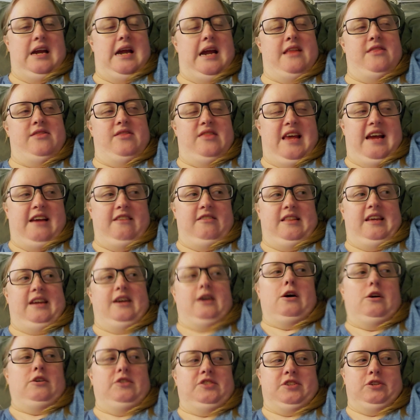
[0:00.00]
And then they
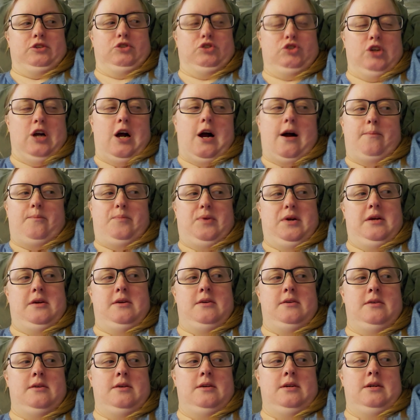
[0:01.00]
also shop
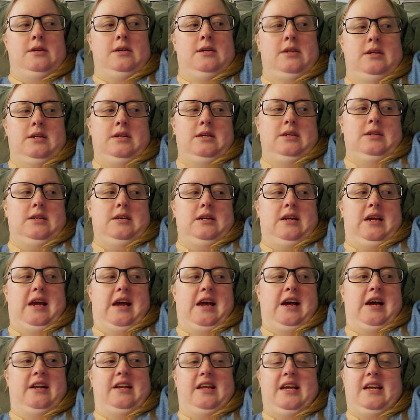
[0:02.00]

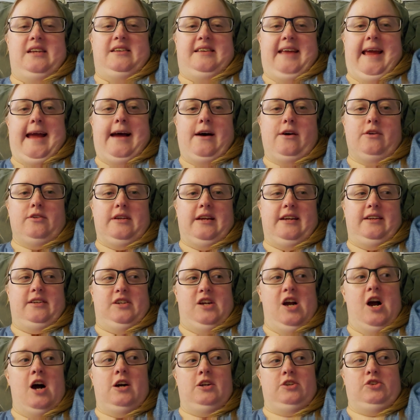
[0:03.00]
at a town and
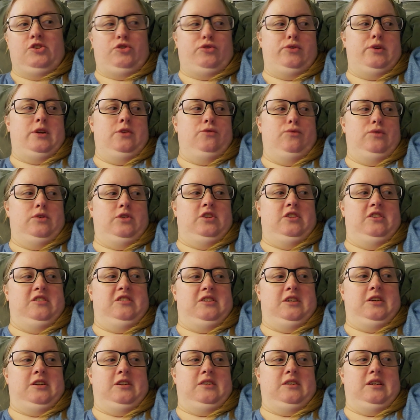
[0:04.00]
country, which
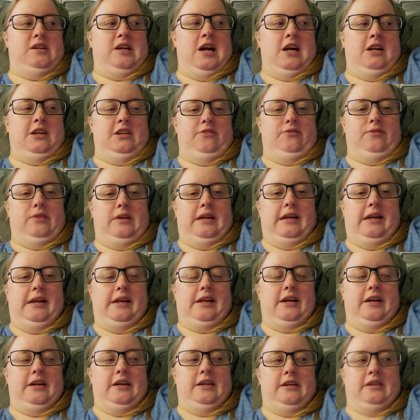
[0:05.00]
is kind of
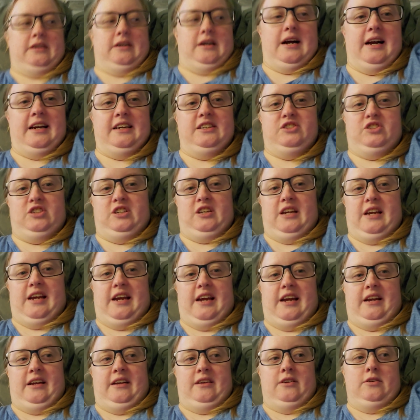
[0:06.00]
like
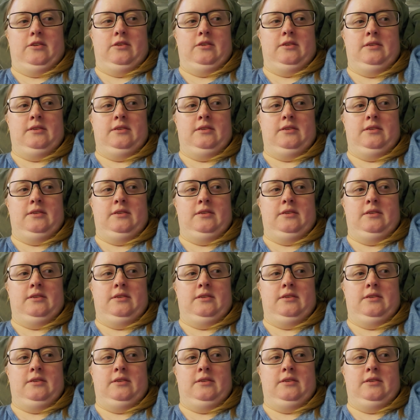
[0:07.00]
IGA.